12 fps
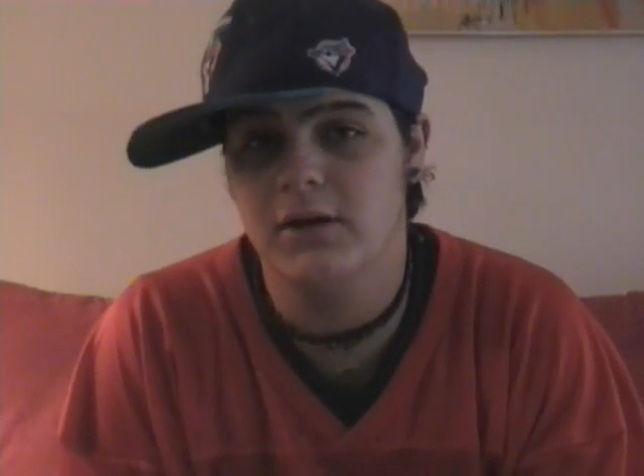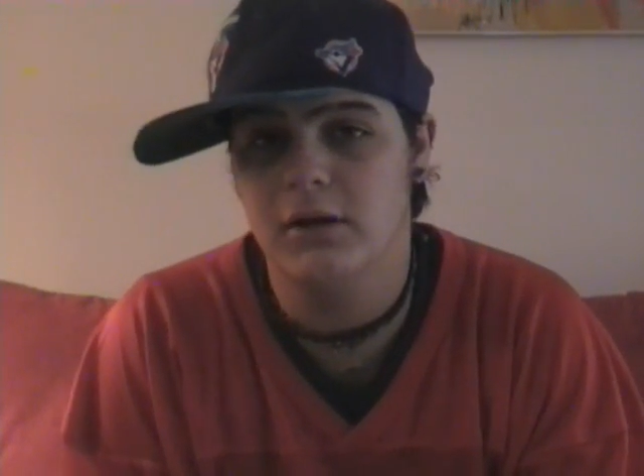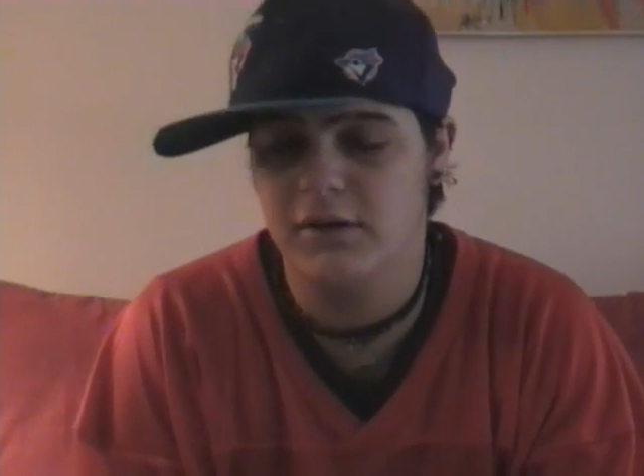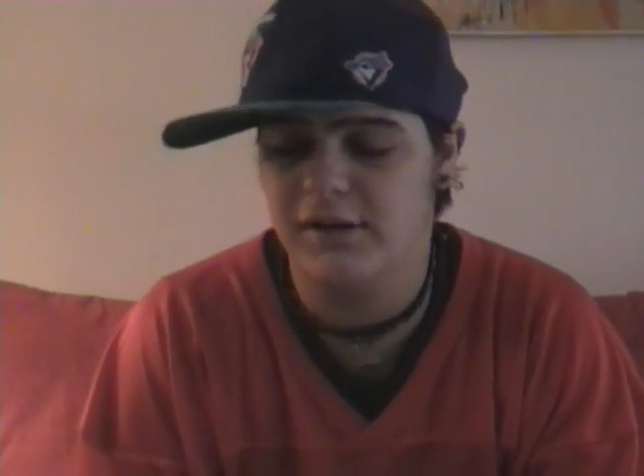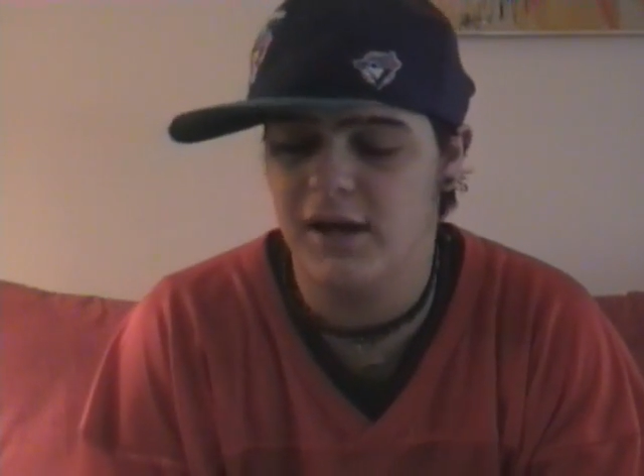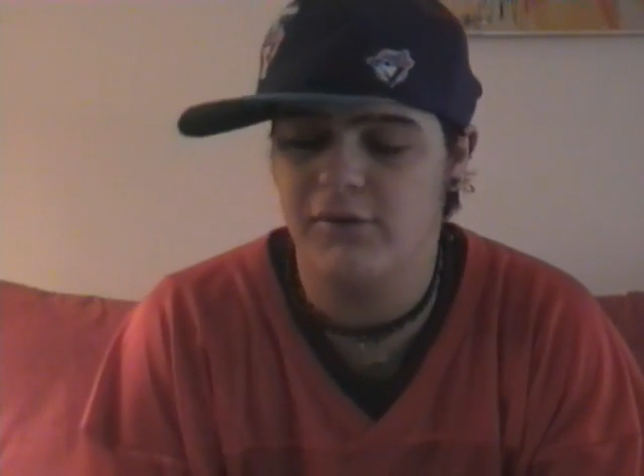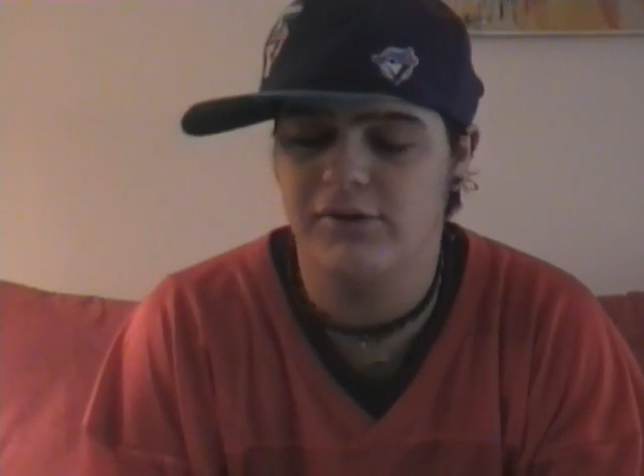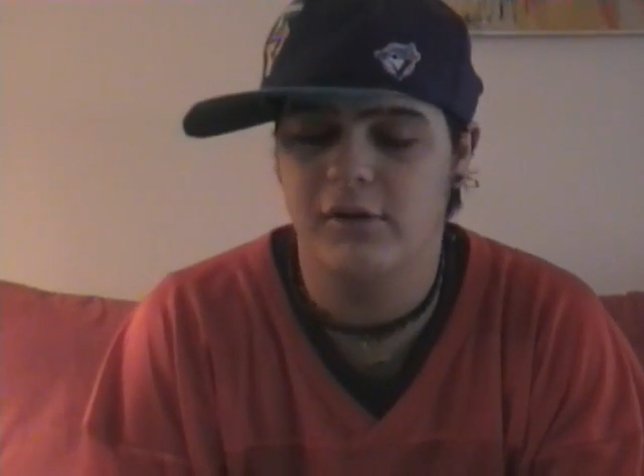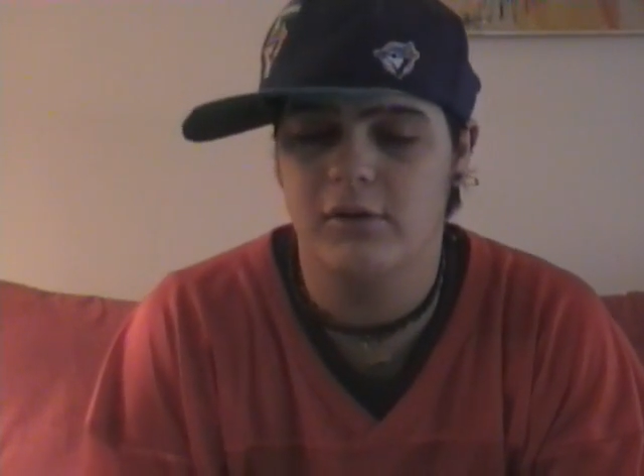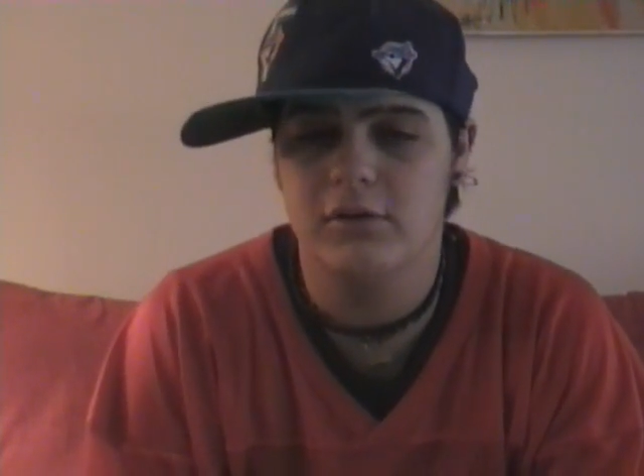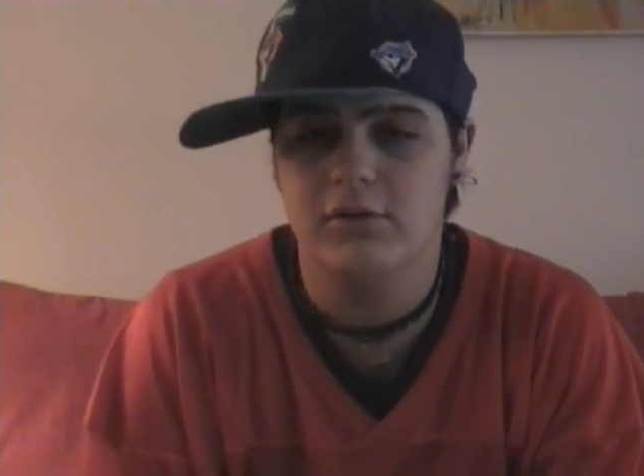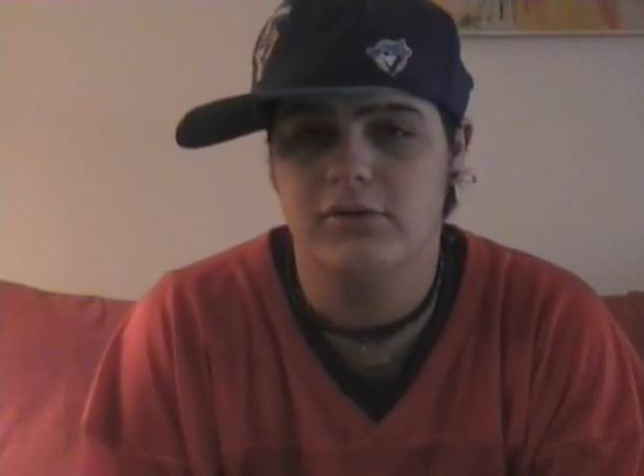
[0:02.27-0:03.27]
you know, I was
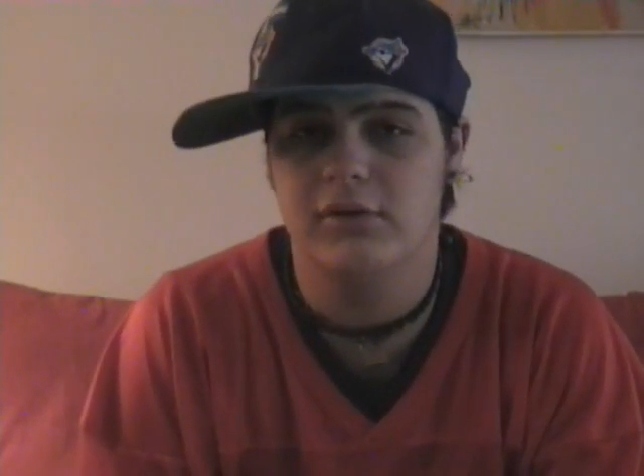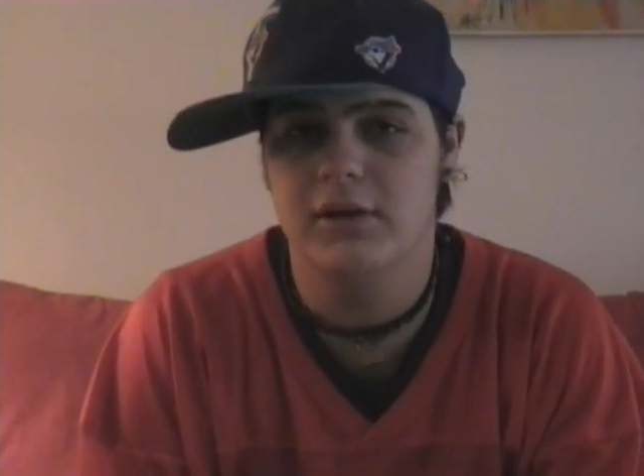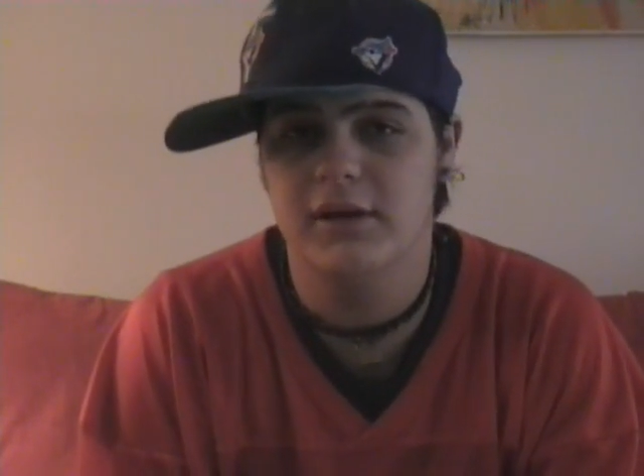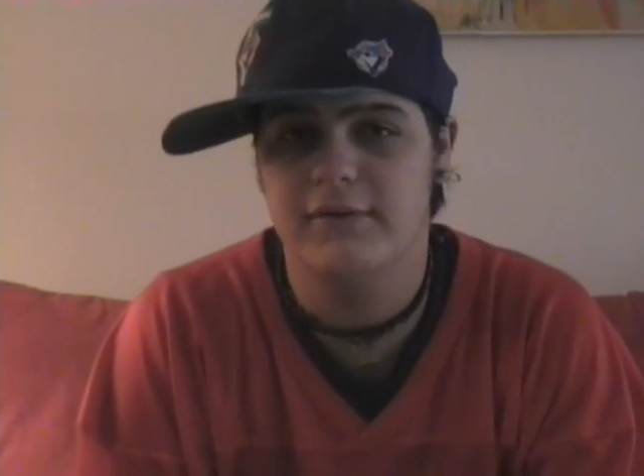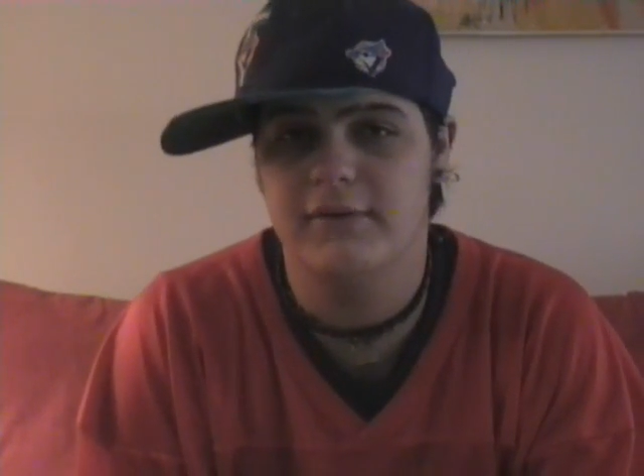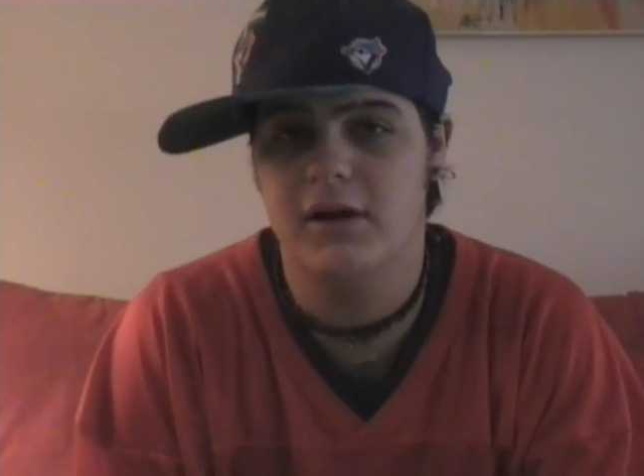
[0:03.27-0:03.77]
so used to living